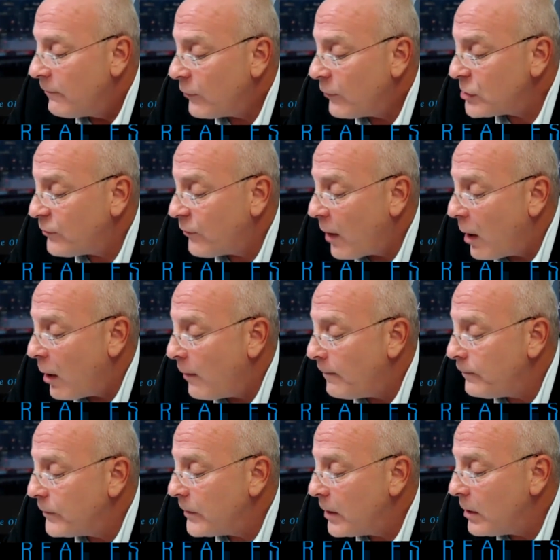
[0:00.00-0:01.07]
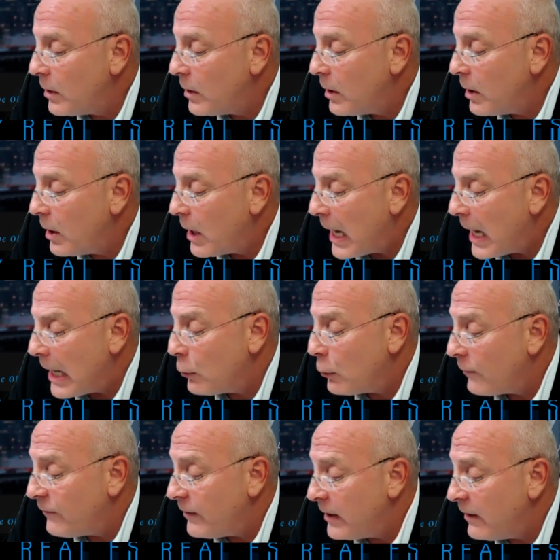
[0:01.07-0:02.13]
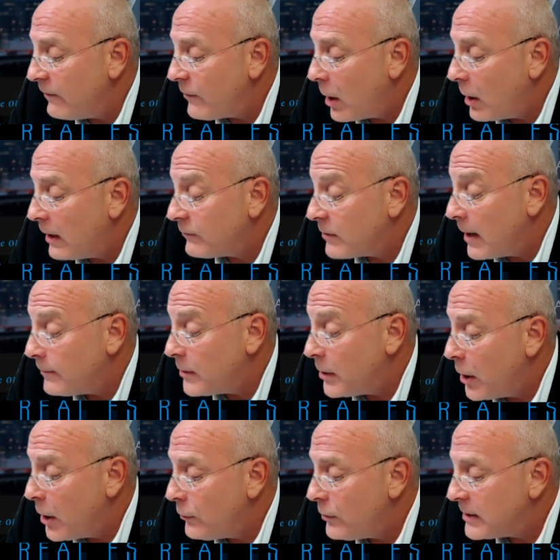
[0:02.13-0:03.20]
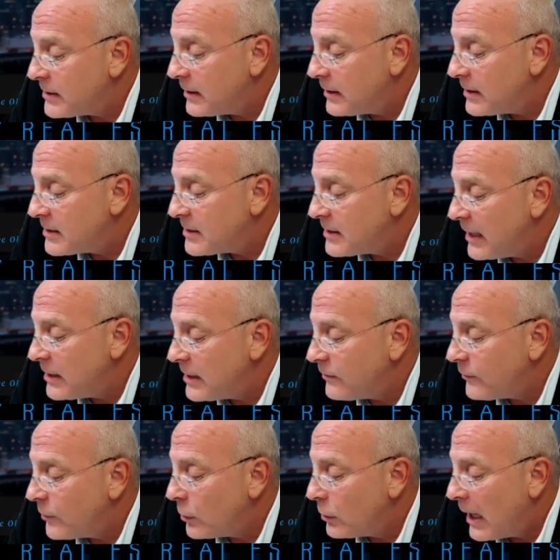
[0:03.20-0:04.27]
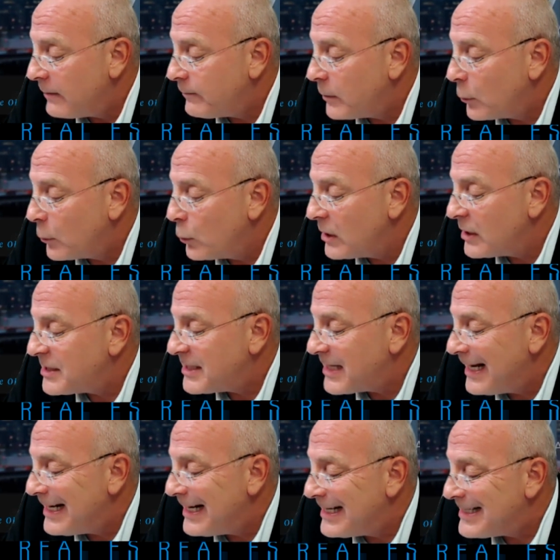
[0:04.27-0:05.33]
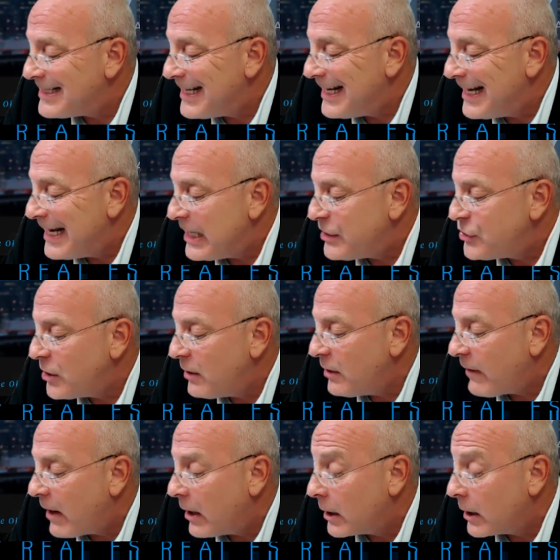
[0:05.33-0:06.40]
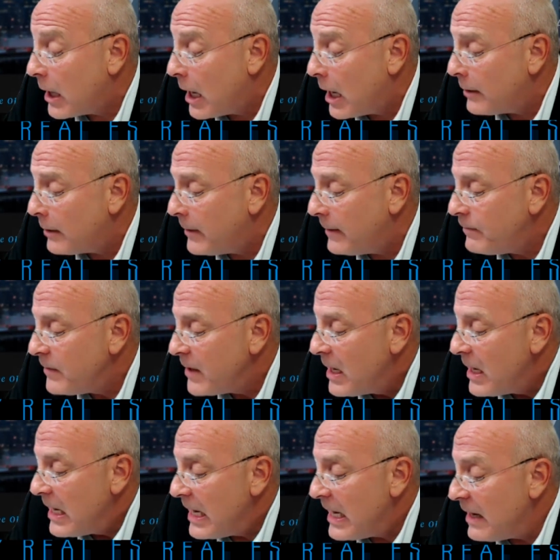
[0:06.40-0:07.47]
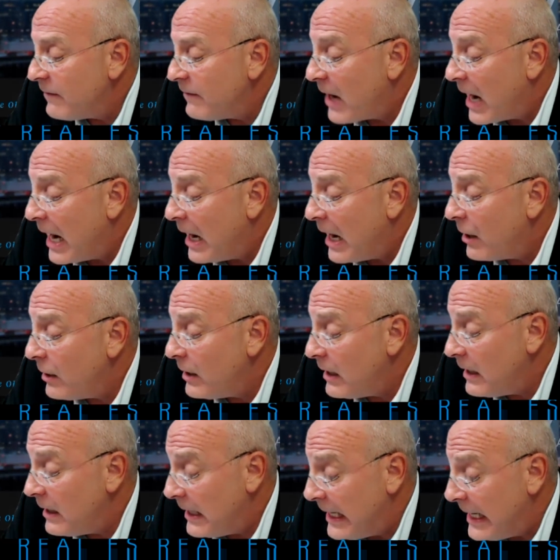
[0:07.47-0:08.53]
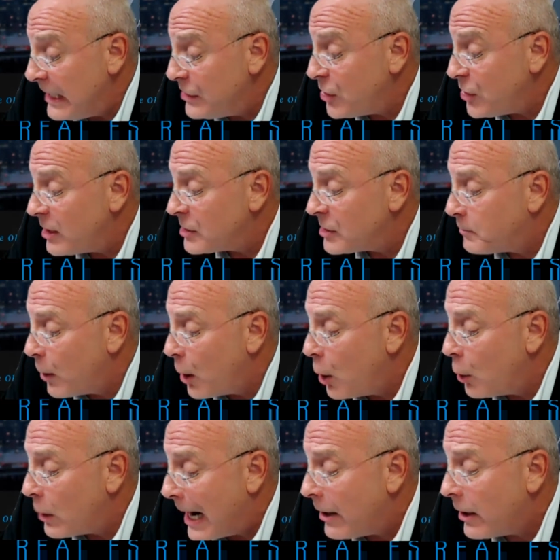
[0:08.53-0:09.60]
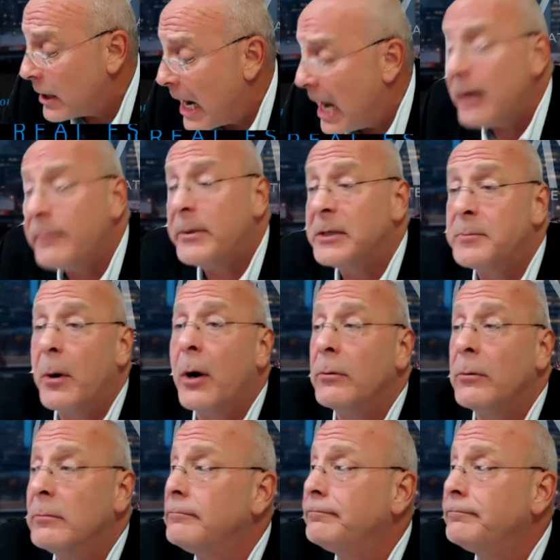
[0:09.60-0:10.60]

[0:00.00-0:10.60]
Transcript: First of all, I don't know if any of y'all have come to know this at this stage of your life, but real estate is the engine of our economy. If our engine is broke, our economy's broke.